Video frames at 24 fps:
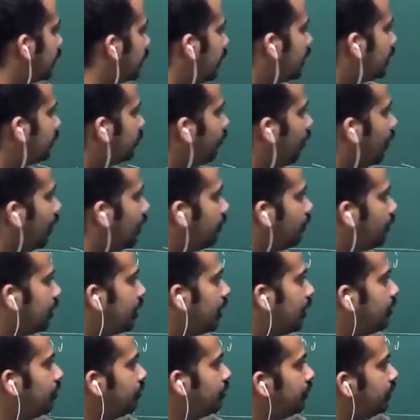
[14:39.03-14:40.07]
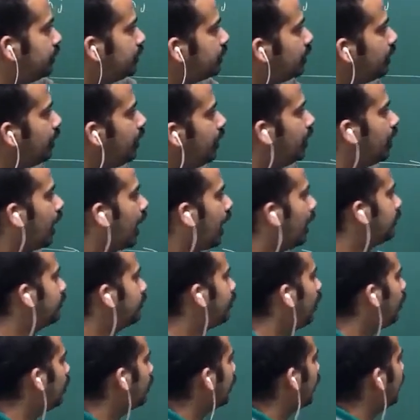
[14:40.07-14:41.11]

That's why what I do is, I'm not